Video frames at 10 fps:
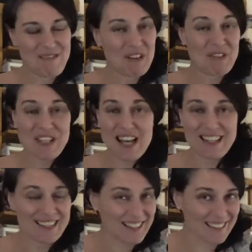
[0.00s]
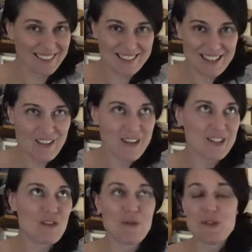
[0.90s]
pretty much anything.
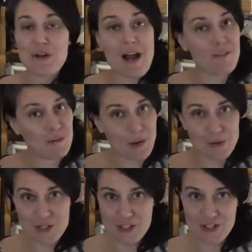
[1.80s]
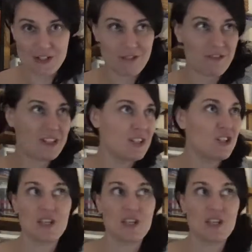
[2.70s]
There's old travel posters, vintage